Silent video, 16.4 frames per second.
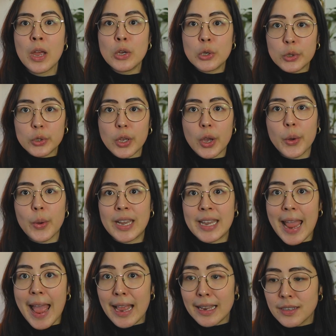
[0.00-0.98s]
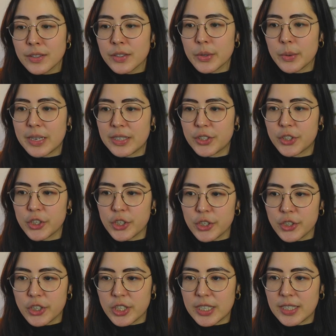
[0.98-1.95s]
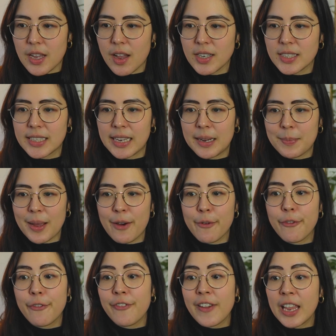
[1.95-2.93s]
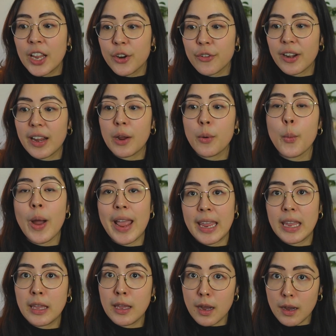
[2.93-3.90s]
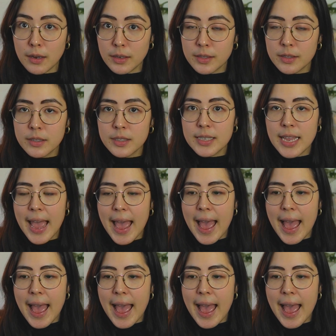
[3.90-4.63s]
So in Ellen's question, she's asking about fingering weight yarns,